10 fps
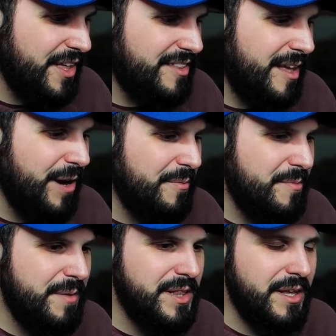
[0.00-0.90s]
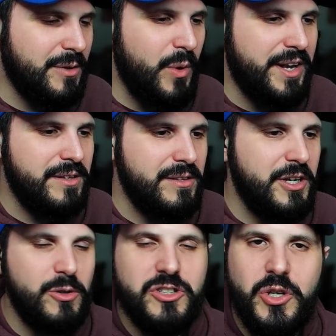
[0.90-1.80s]
probably maybe like went a
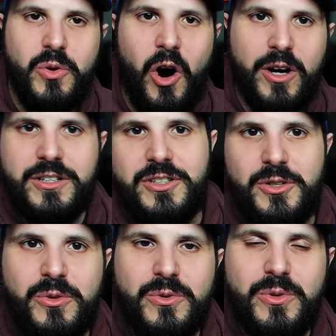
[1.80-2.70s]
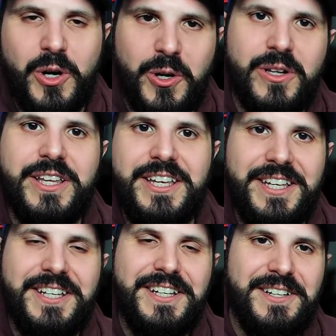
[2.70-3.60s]
little too hard too
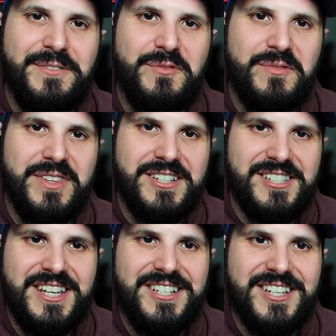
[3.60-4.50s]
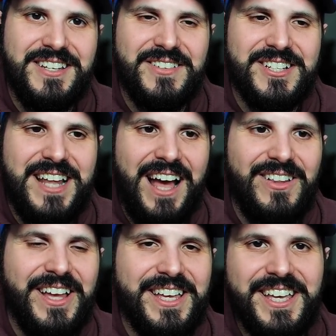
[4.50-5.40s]
early this season. Because now,
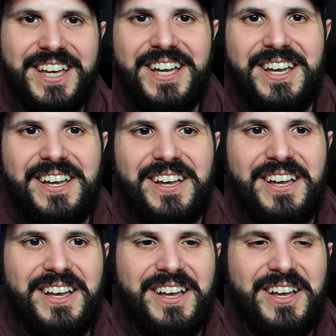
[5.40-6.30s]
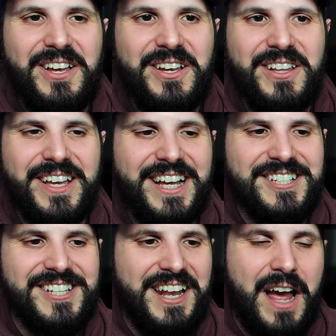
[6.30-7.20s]
like I
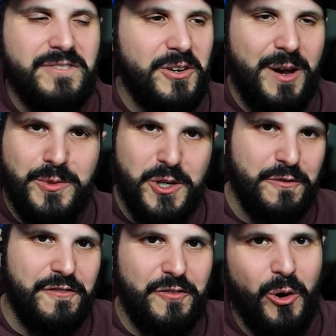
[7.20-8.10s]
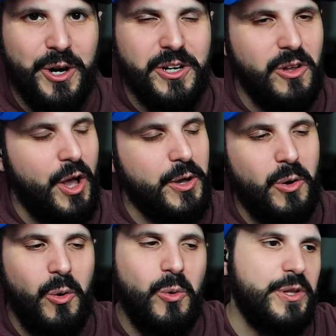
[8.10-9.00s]
said, after episode four, you're like,
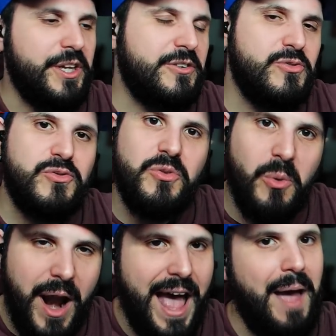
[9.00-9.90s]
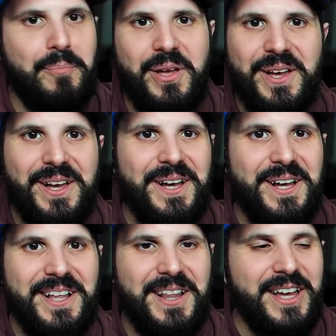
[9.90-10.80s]
holy crap.
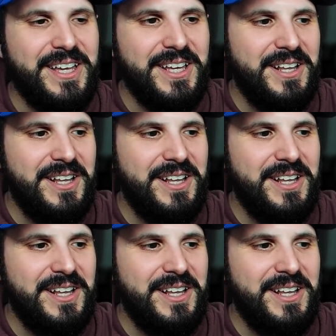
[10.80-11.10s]
Like,